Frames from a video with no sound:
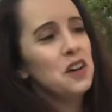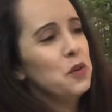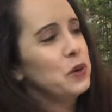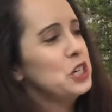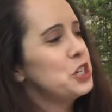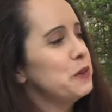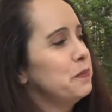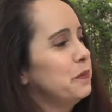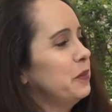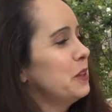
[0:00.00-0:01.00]
When
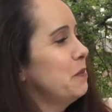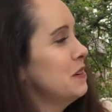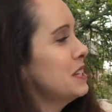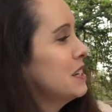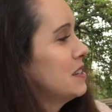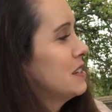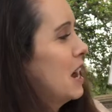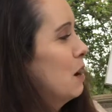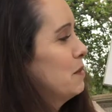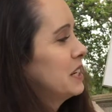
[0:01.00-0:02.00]
the music
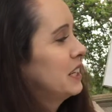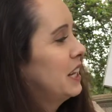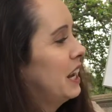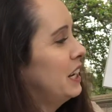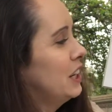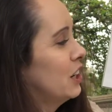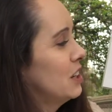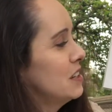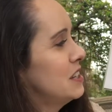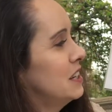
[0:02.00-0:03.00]
stopped, Katie
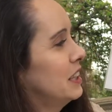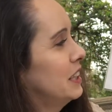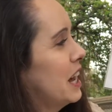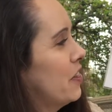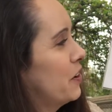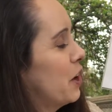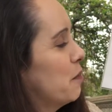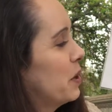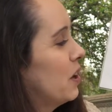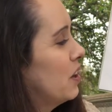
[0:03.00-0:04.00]
curtsied and gathered up
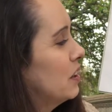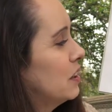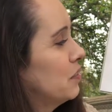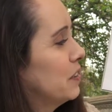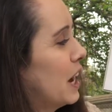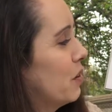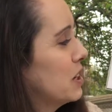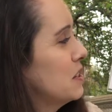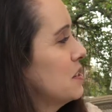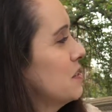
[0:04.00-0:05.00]
all her
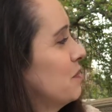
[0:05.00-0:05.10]
flowers.